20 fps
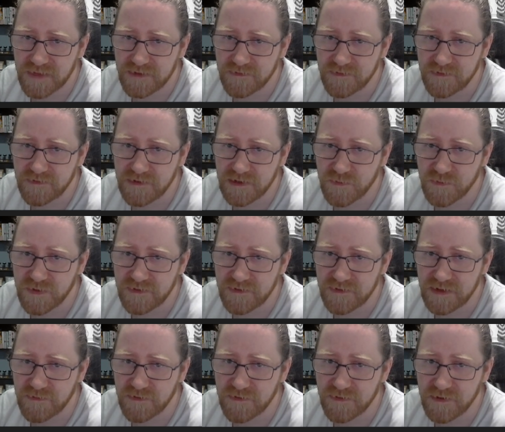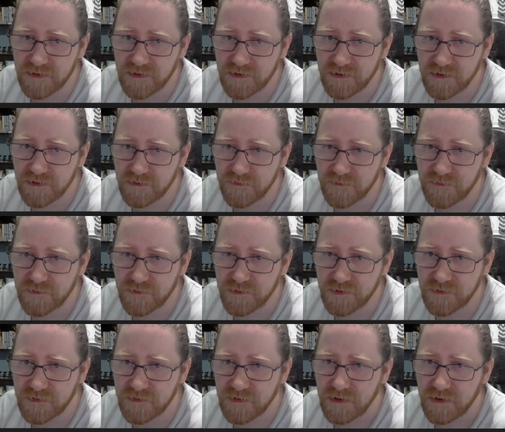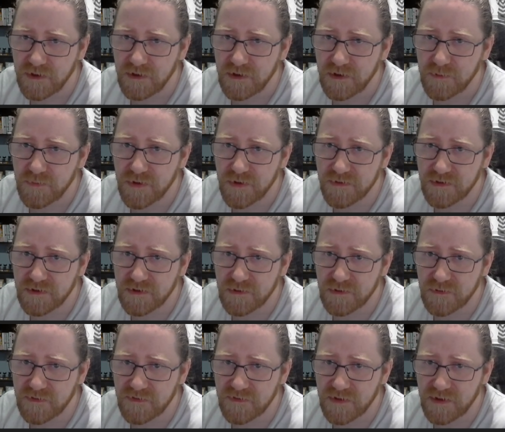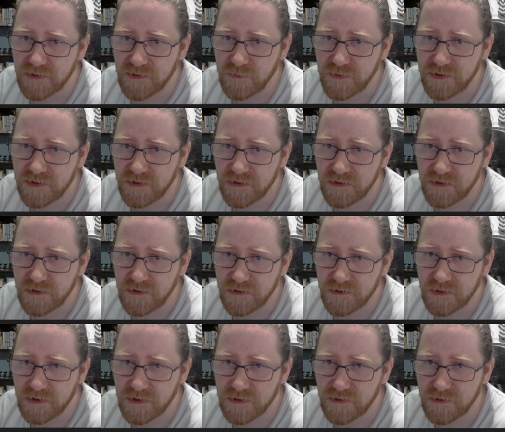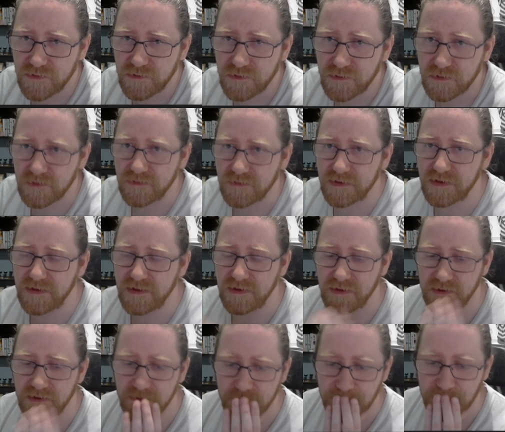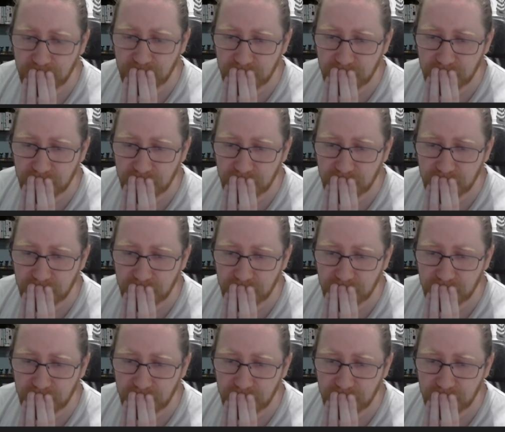deal with everything for us. but it looks like we are golden here.